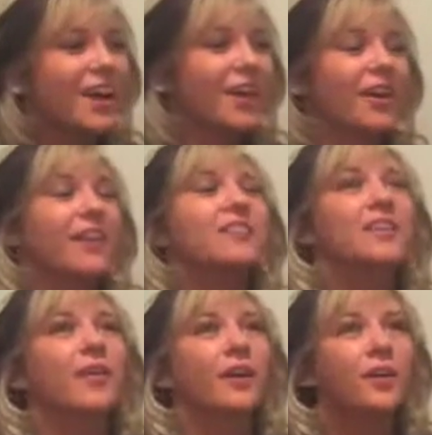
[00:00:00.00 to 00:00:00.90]
Okay,
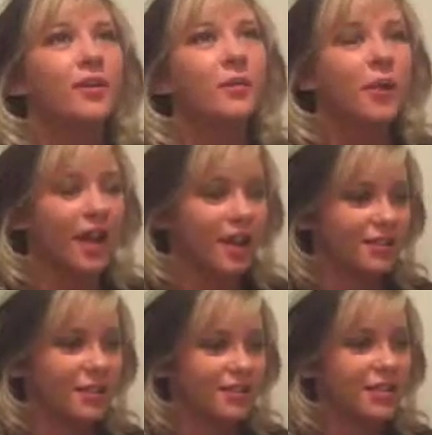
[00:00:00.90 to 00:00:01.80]
so I know that my
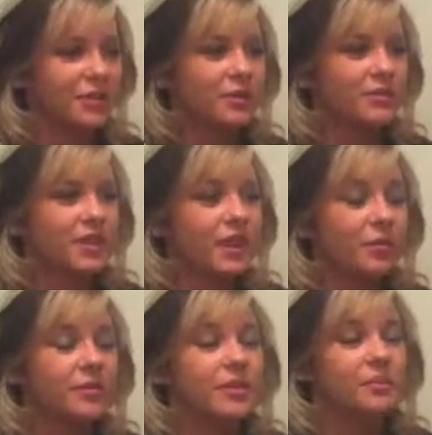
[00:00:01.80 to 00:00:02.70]
assets equals
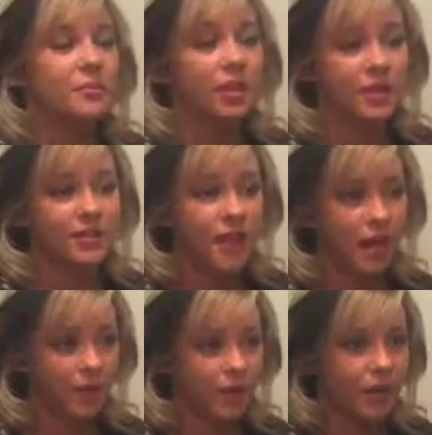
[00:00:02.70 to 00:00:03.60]
liability plus
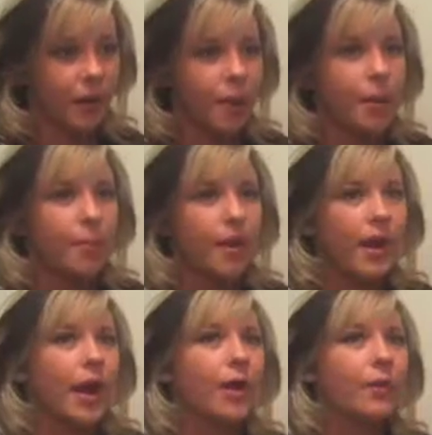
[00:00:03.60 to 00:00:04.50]
equity, but
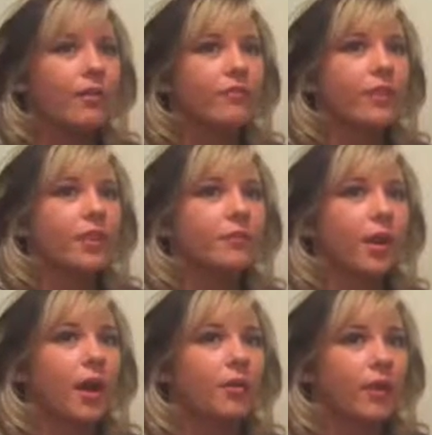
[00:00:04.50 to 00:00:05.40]
how do I fit in
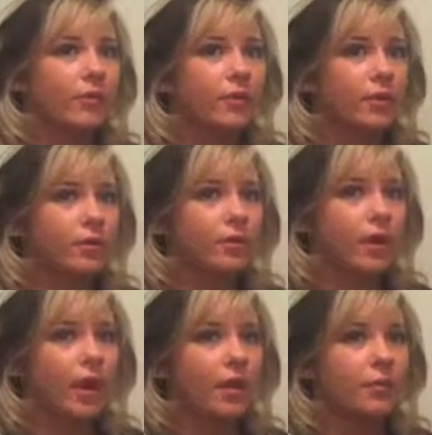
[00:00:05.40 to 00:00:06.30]
my revenue
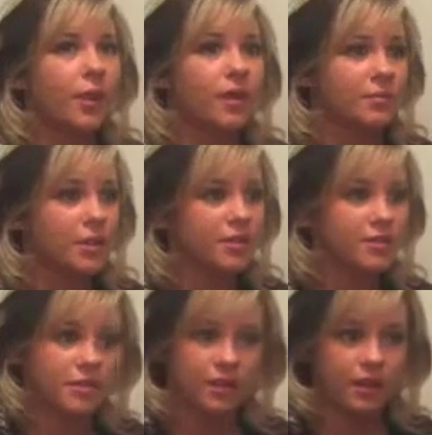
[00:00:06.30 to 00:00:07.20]
and my expenses
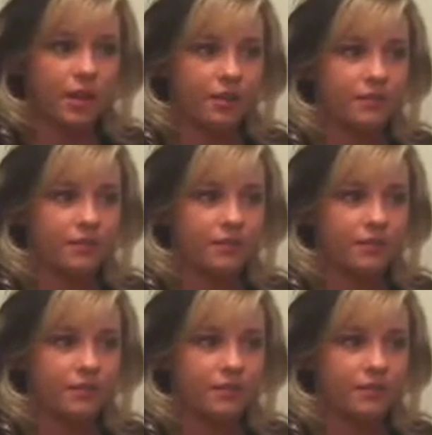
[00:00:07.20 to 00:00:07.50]
into that?